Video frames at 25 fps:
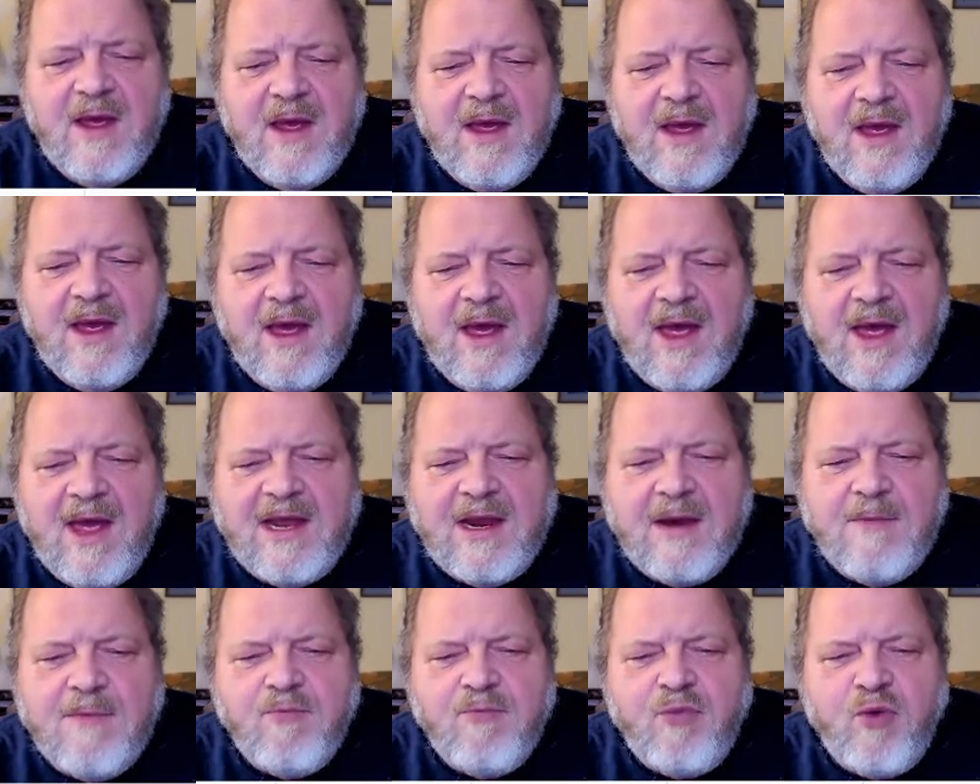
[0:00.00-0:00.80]
I
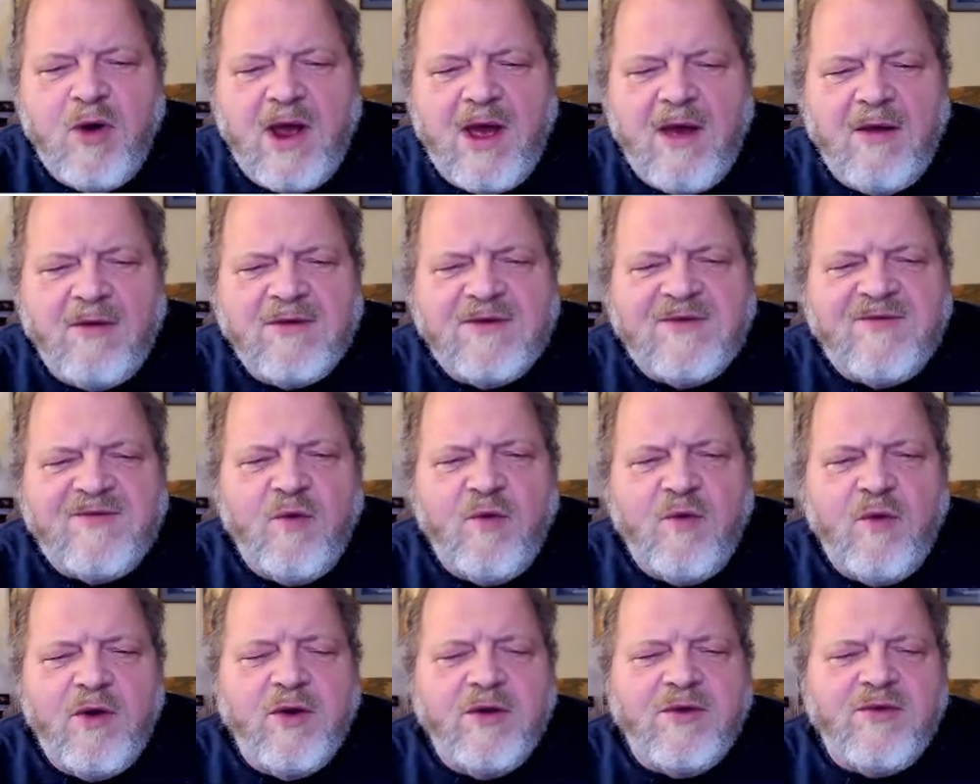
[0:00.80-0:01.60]
can browse
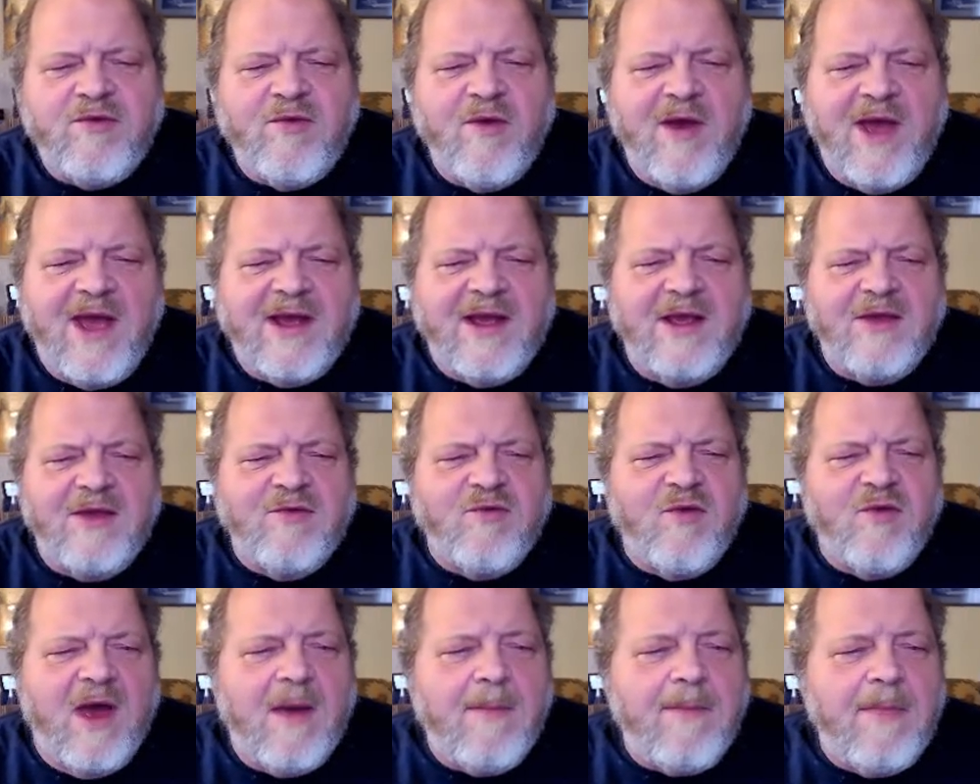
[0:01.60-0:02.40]
for it or drag and
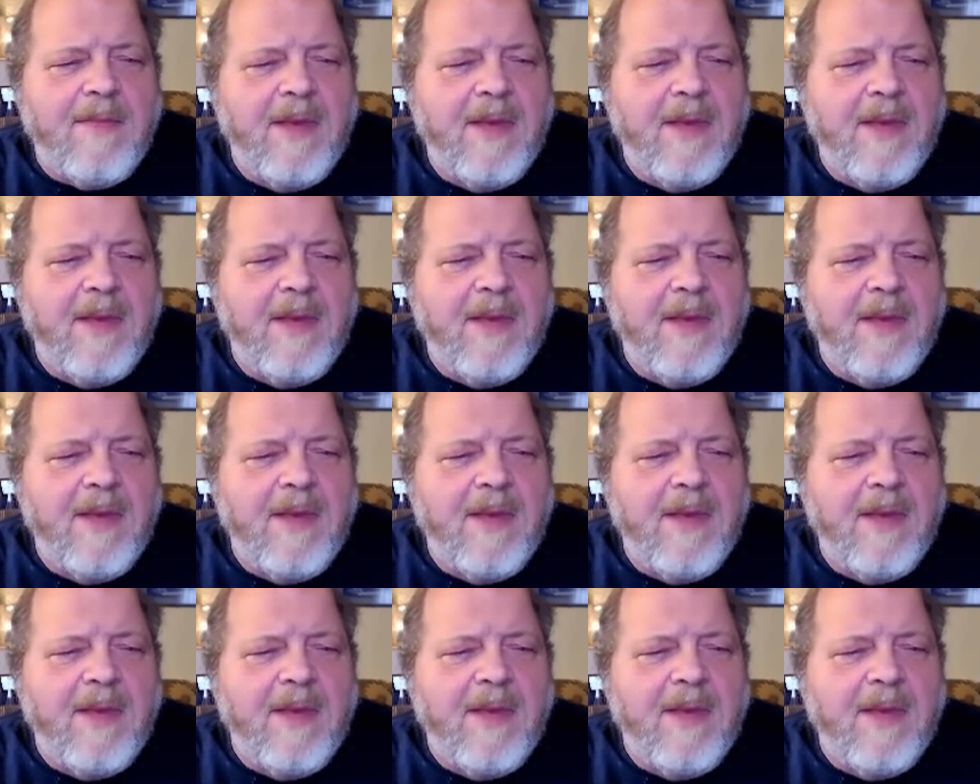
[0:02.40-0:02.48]
drop.